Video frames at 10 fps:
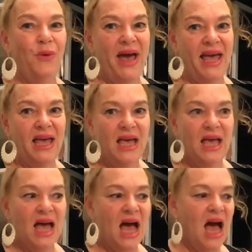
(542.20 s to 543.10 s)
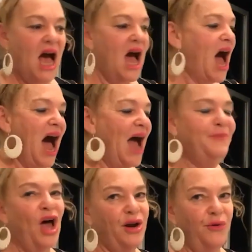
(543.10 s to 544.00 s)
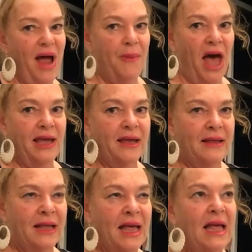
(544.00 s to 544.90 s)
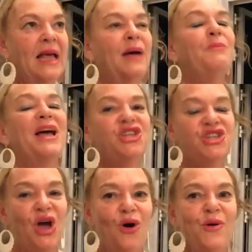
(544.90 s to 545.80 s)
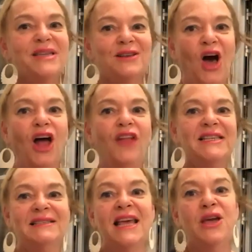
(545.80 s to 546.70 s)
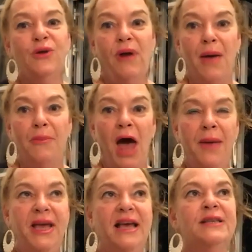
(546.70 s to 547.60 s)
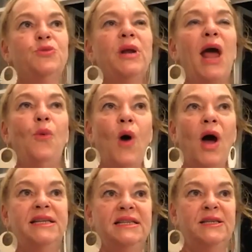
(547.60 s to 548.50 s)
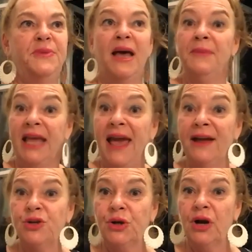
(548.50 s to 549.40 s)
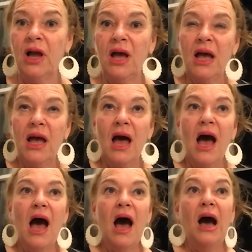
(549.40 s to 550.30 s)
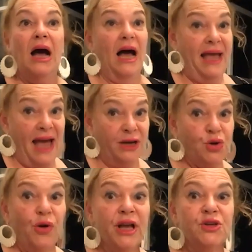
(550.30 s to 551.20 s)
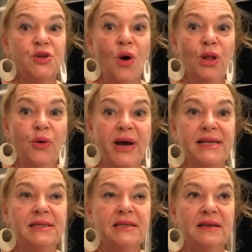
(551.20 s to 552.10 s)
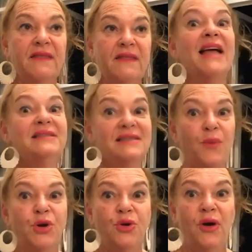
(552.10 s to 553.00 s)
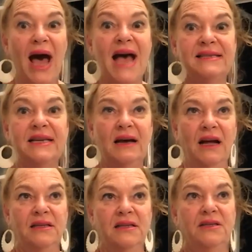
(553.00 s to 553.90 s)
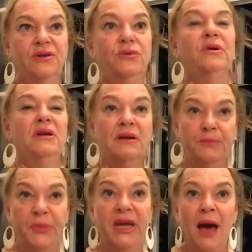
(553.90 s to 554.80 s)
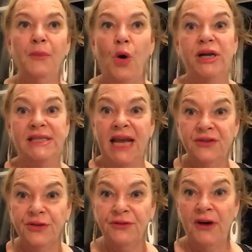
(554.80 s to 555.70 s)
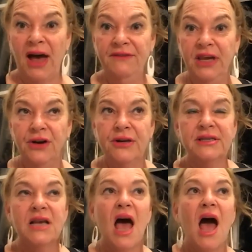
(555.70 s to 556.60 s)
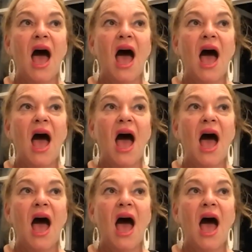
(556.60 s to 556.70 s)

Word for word: the way, I'm not a rabbi. My show is called The Singing Rabbi because when I wanted to become a cantor, a cantorial soloist, that's someone who hasn't gone to become ordained for five years,